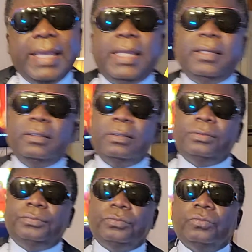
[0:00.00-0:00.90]
are
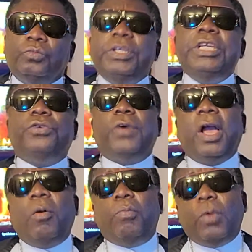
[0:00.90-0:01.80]
in, we need to
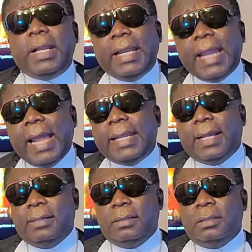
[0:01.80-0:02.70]
help one
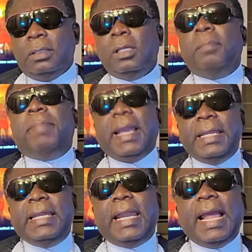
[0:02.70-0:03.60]
another. But
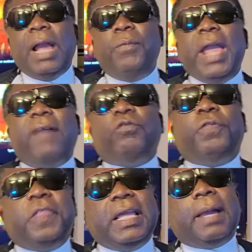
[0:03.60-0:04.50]
in the other hand, we have to
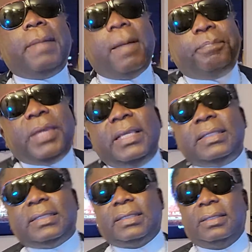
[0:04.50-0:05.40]
think about
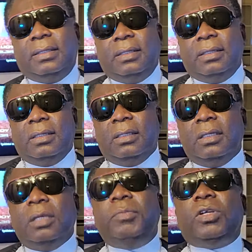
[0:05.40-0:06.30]
peace.
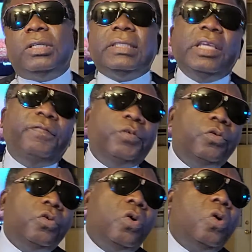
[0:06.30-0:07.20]
Because if
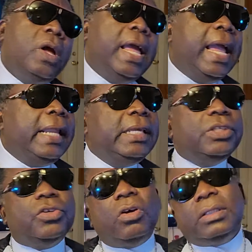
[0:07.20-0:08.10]
you go and
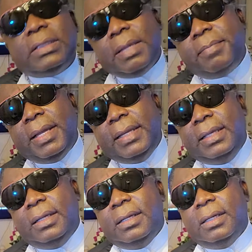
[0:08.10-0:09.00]
insult
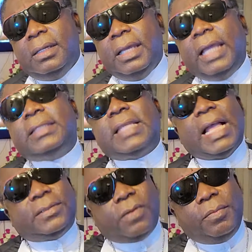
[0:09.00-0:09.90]
somebody, it
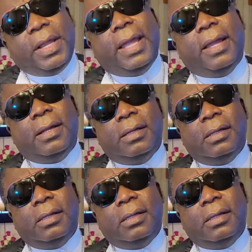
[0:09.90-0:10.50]
starts from there.